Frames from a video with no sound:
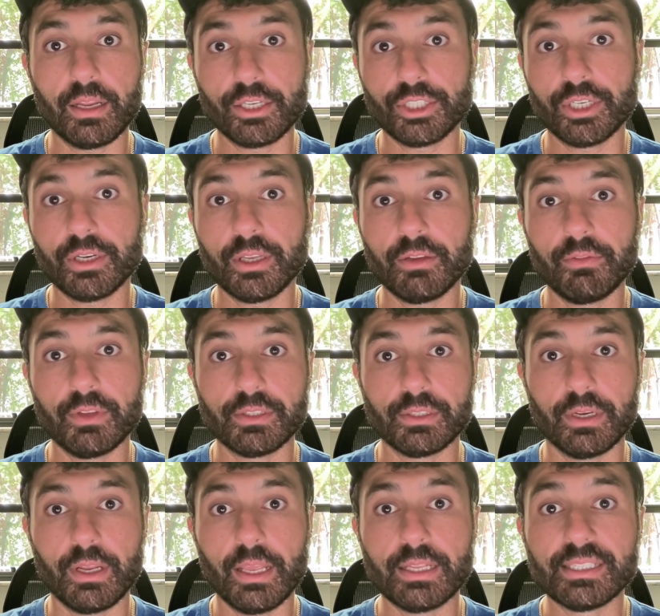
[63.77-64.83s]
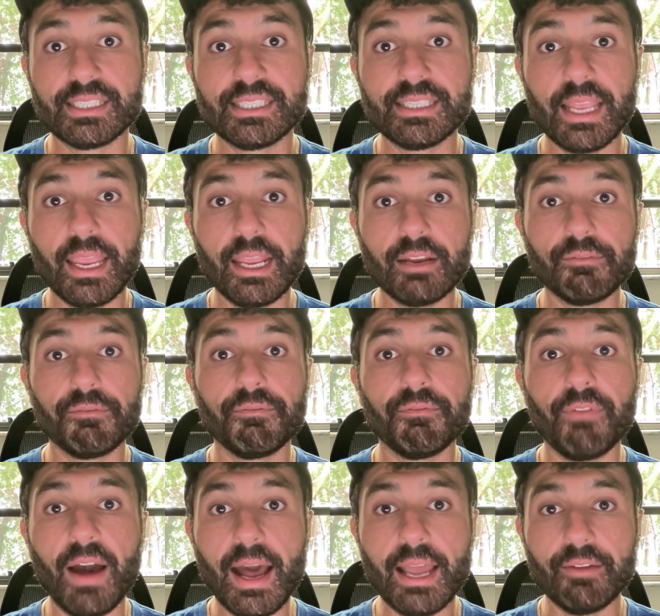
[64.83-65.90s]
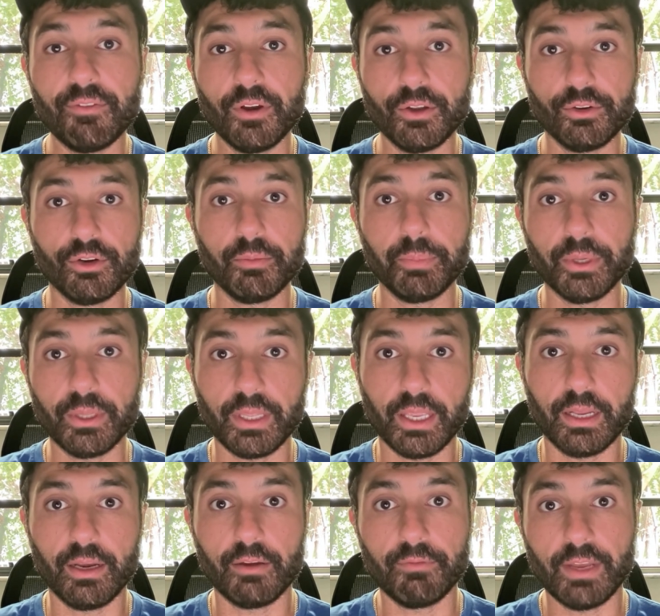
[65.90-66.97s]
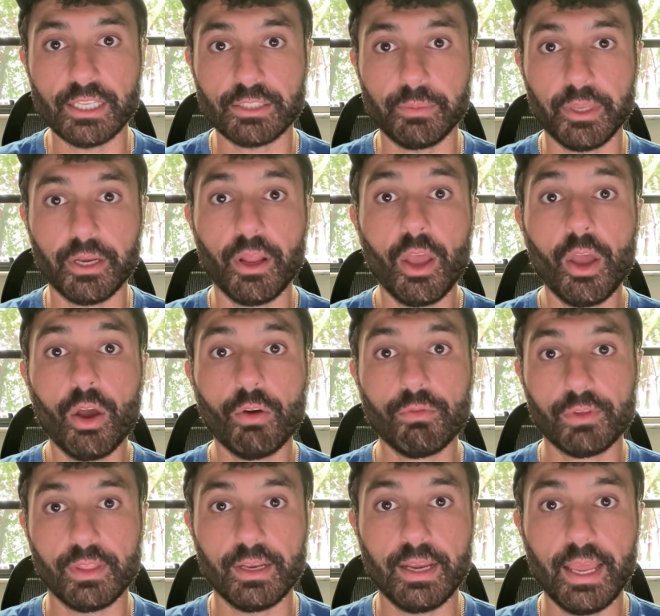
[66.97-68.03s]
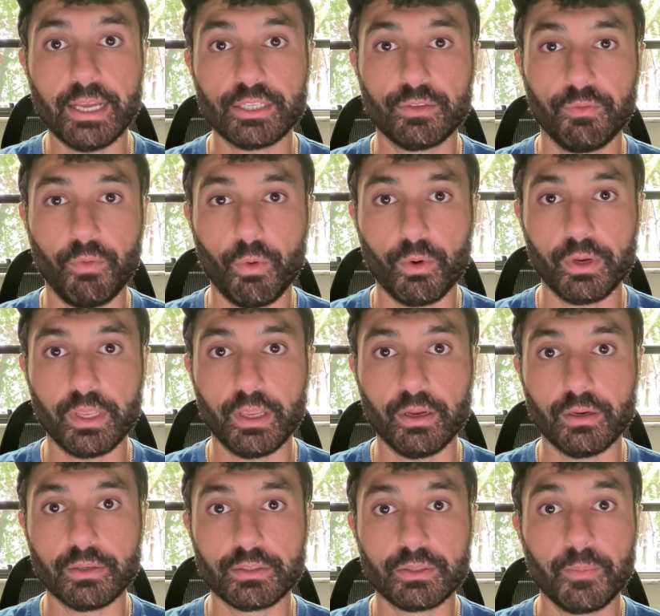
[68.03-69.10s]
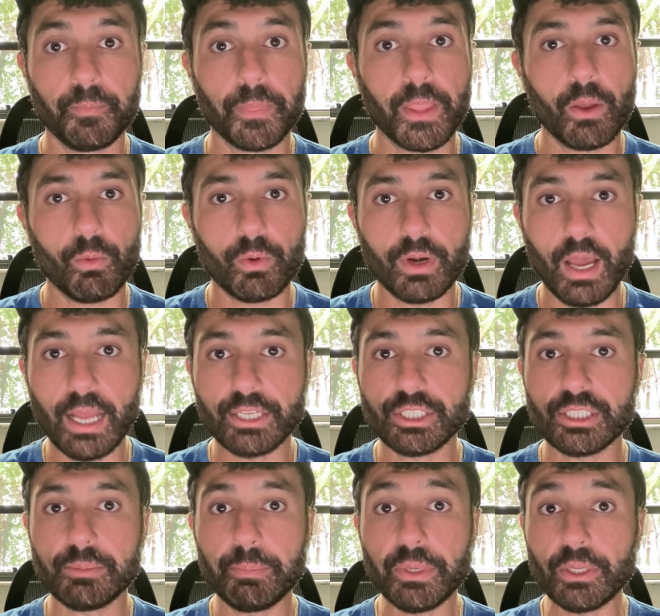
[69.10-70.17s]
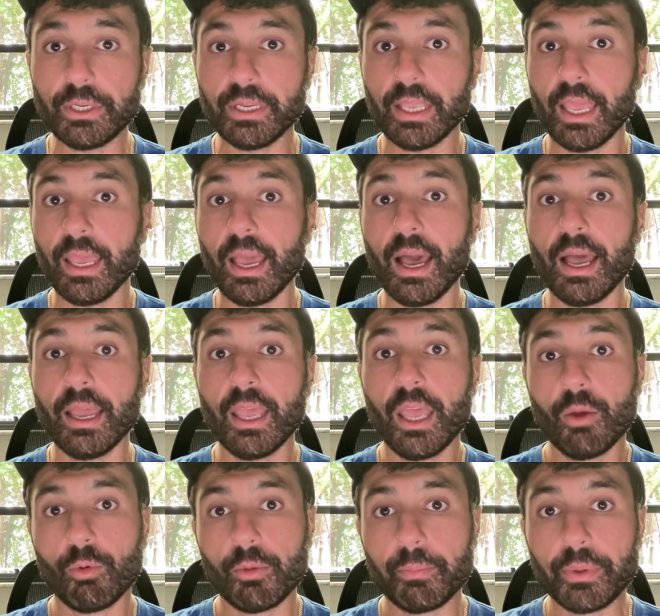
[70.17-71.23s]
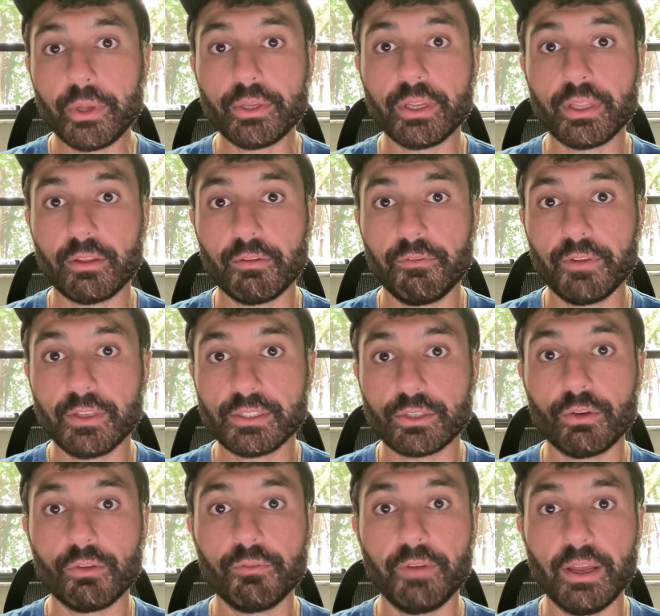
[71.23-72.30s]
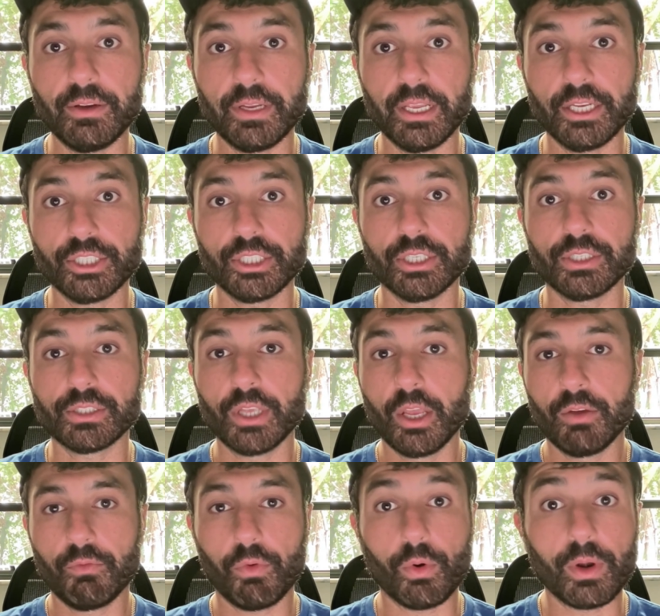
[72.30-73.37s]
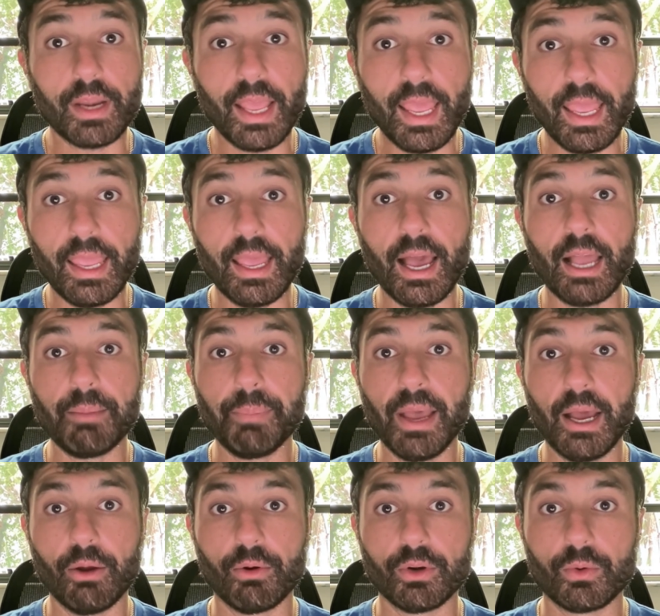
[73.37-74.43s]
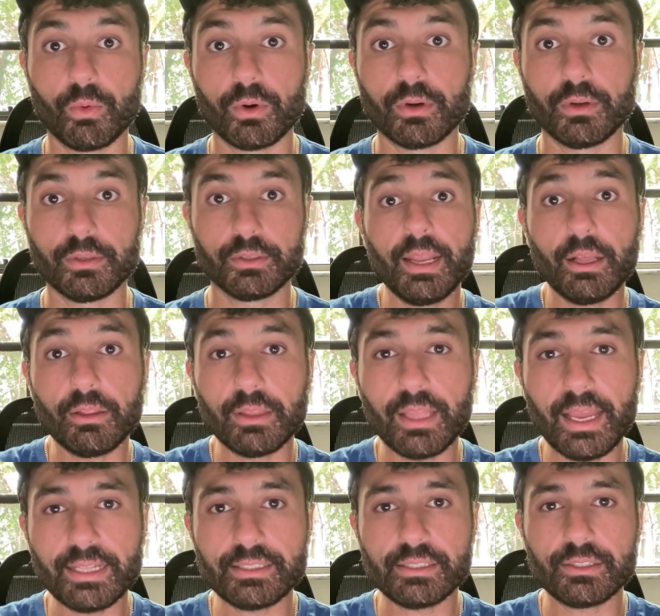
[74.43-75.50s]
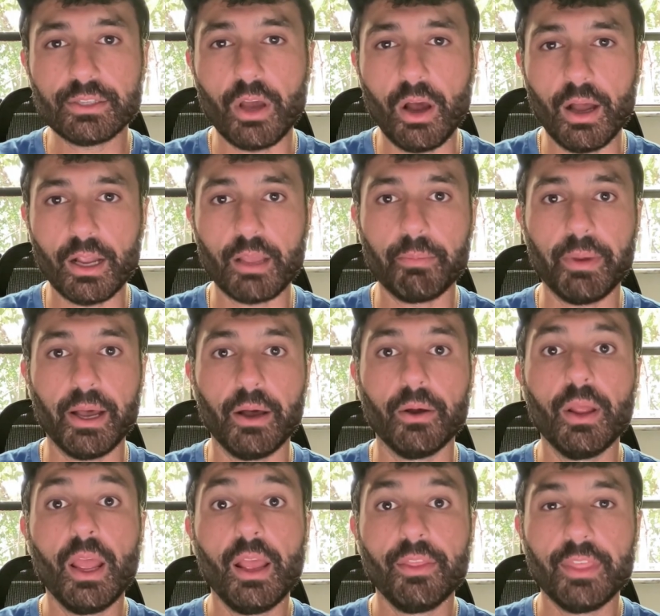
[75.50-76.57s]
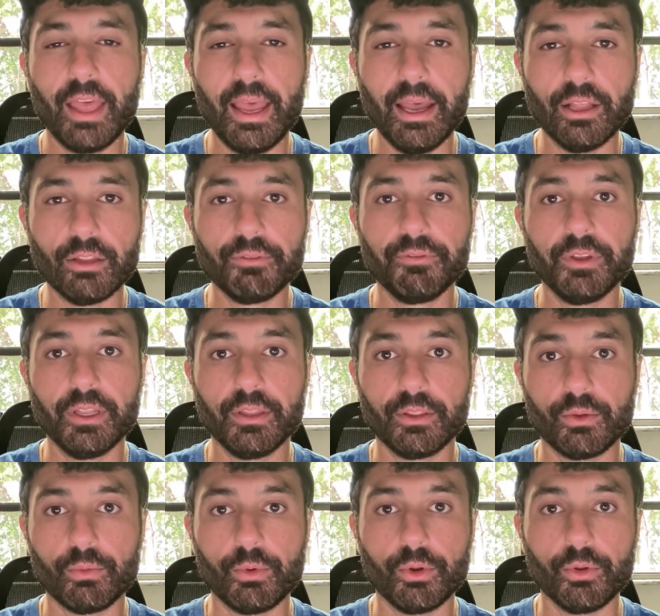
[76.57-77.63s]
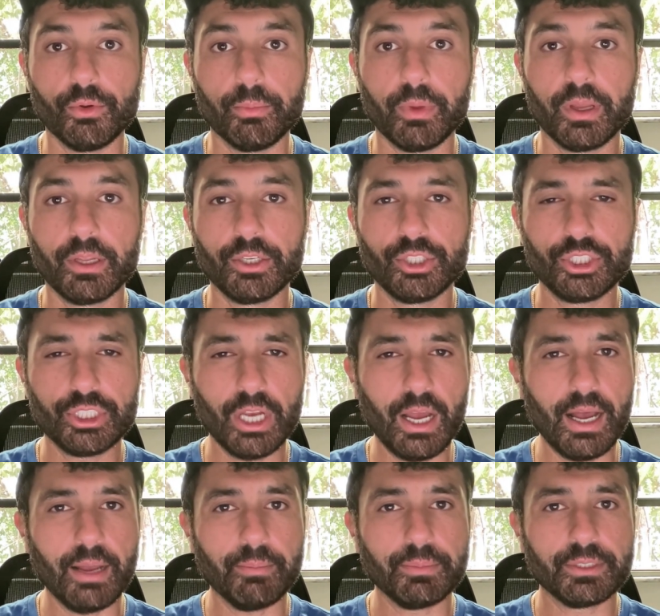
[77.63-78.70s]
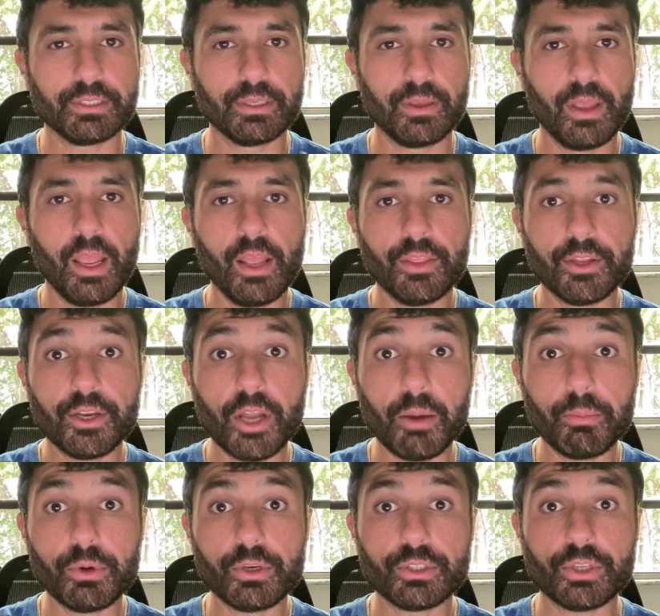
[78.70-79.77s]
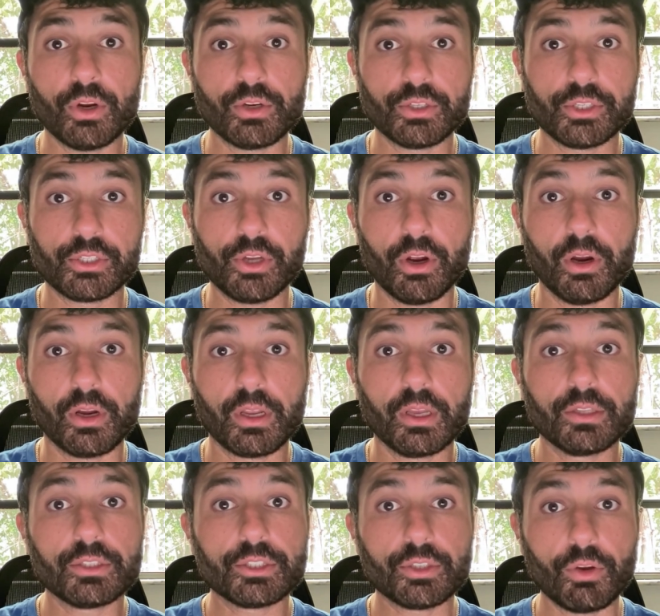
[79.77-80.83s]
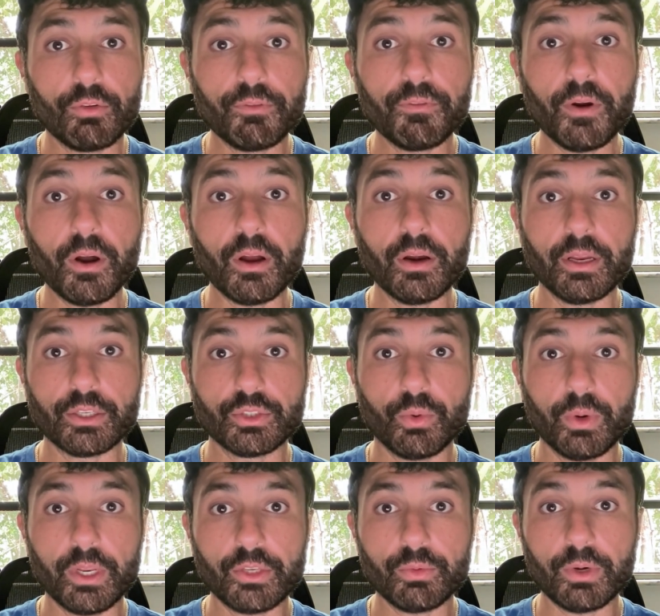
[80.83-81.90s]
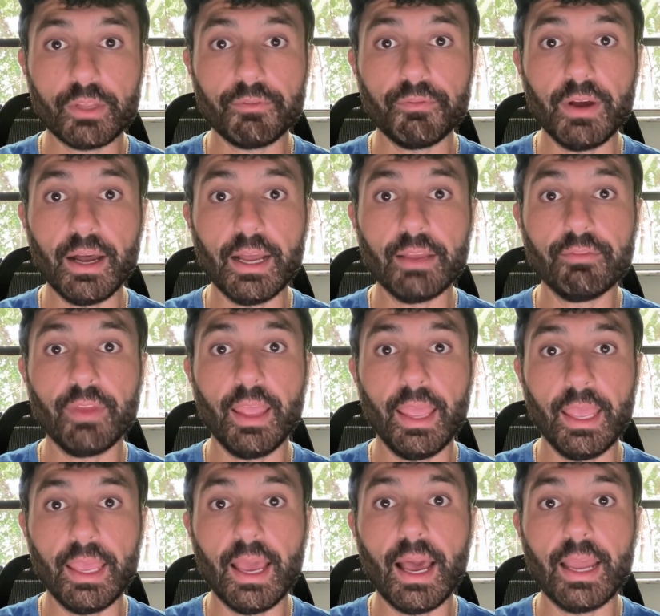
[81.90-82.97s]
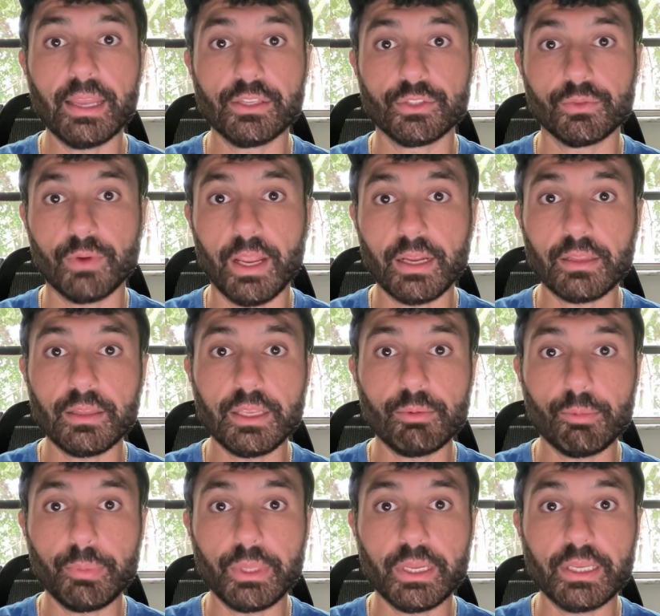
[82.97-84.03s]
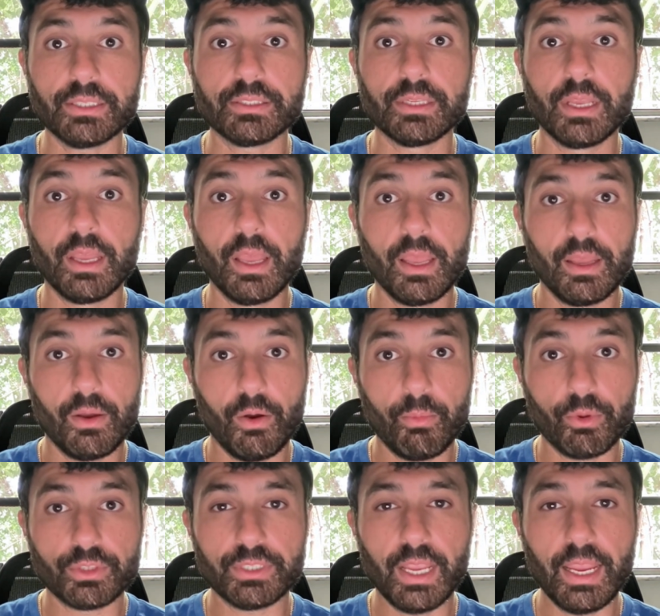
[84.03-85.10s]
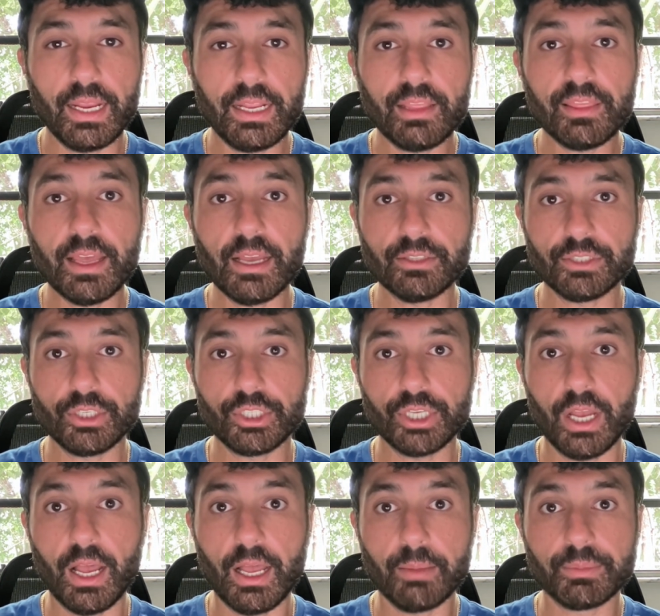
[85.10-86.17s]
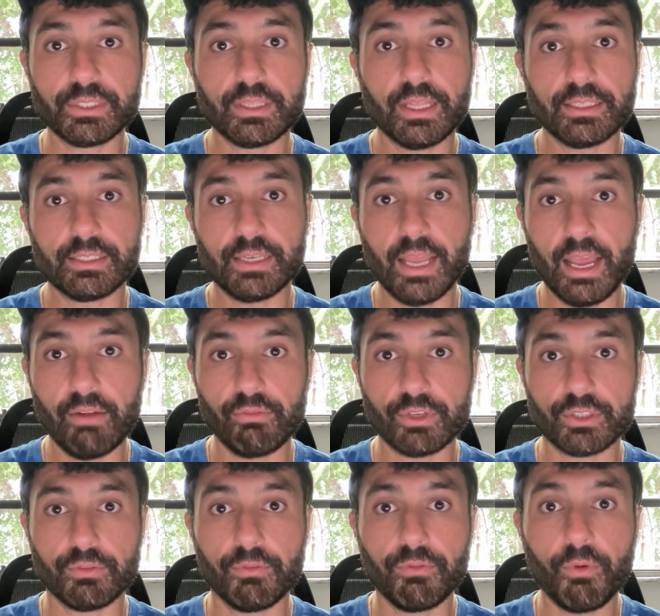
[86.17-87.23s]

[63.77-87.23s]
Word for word: initiative is an insane five hundred billion dollars investment over the next four years. We're not just building A I, we're building the physical foundations for an A I-powered world. Now let's talk about the elephant in the room. Jobs. The numbers are stark. So far in twenty twenty-five, A I has directly replaced almost eighty thousand jobs. That's an average of